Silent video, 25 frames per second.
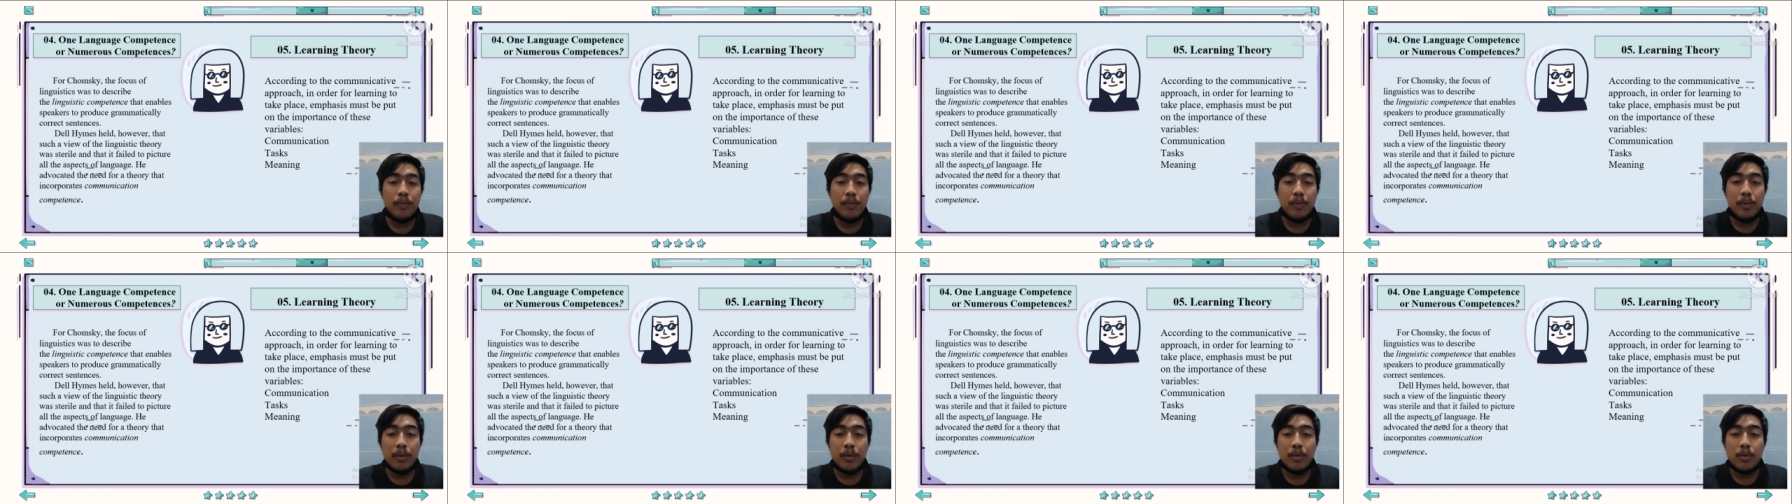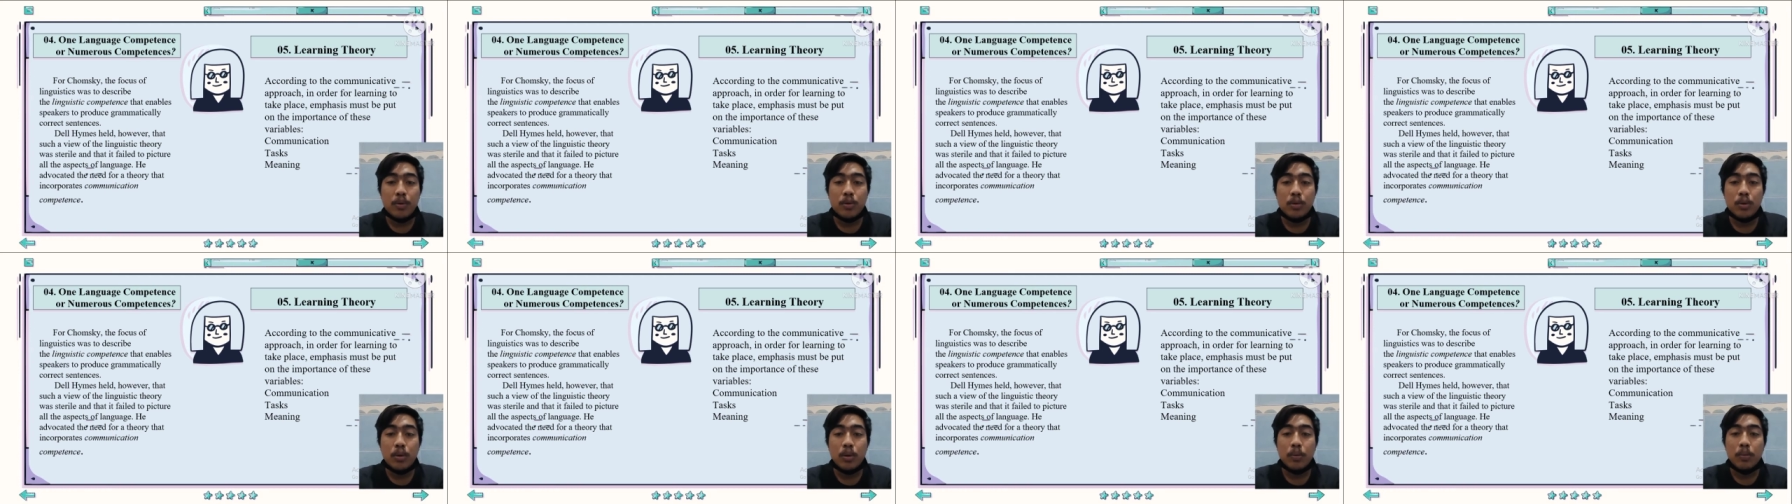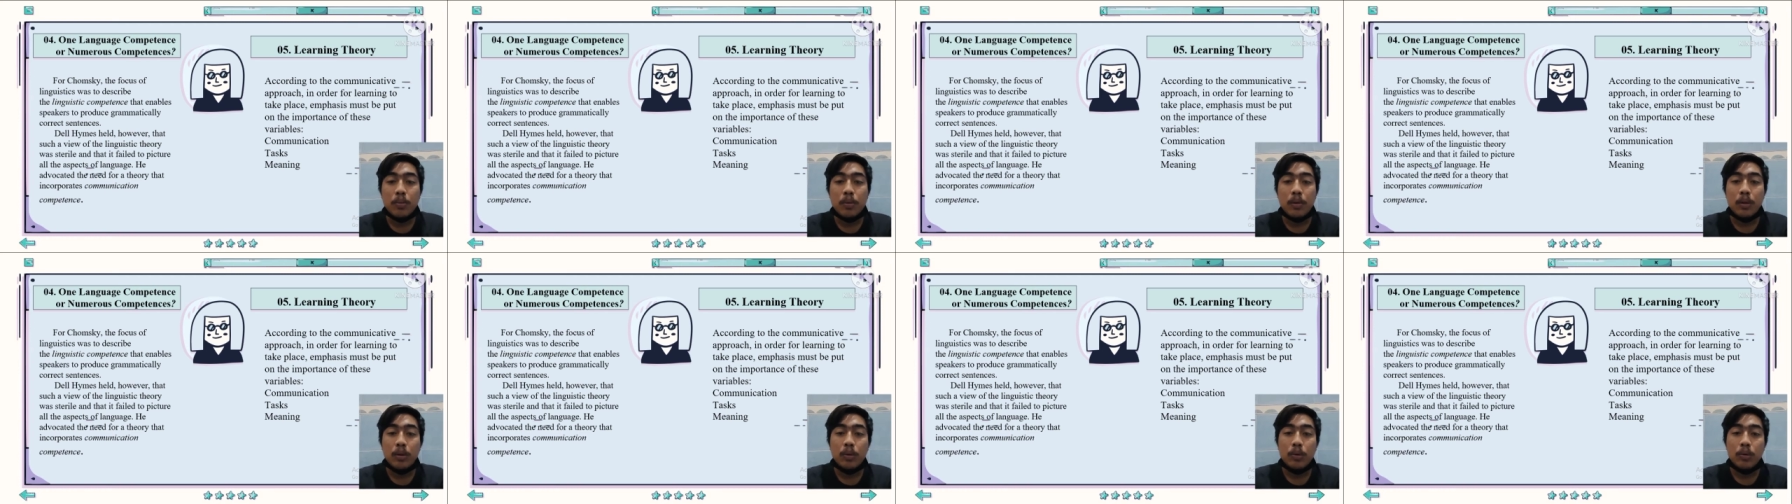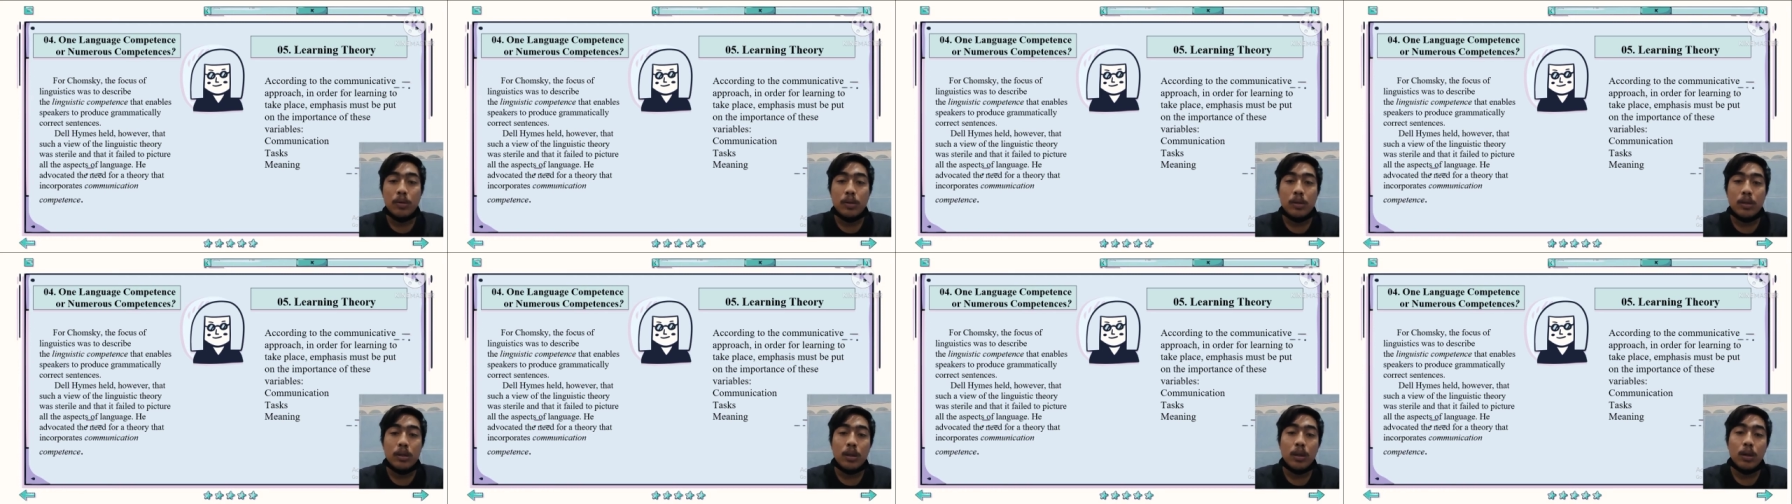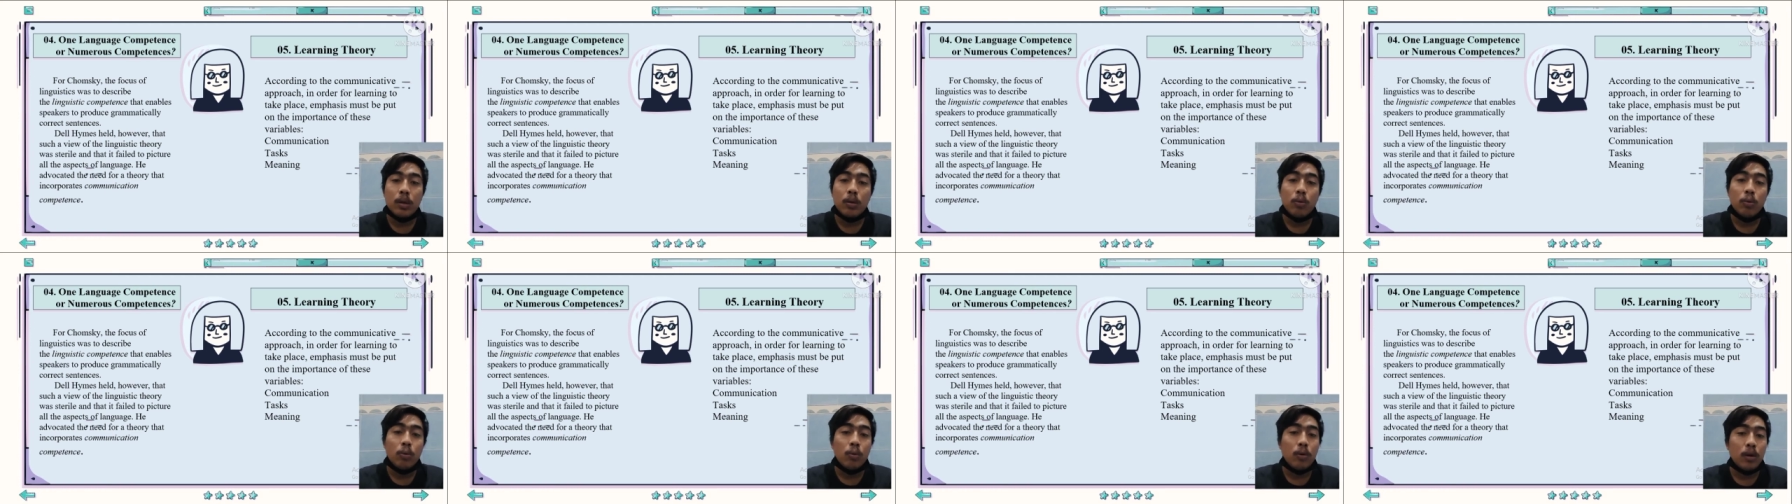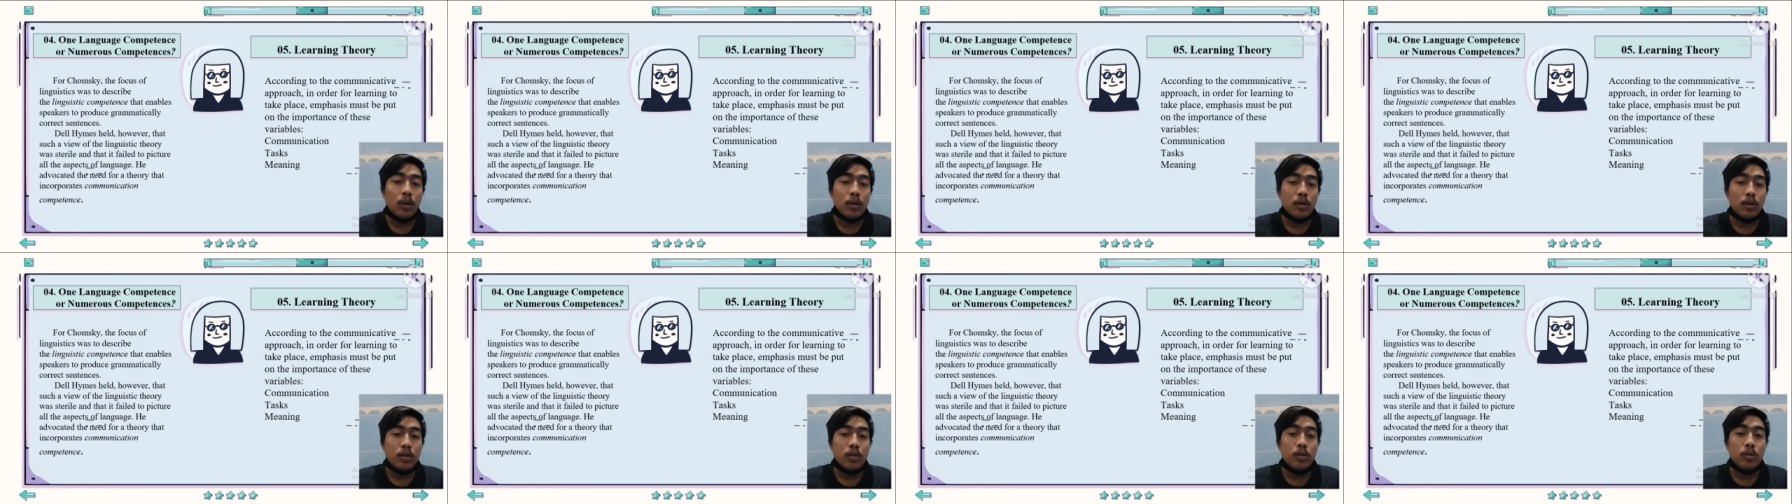focus of linguistics was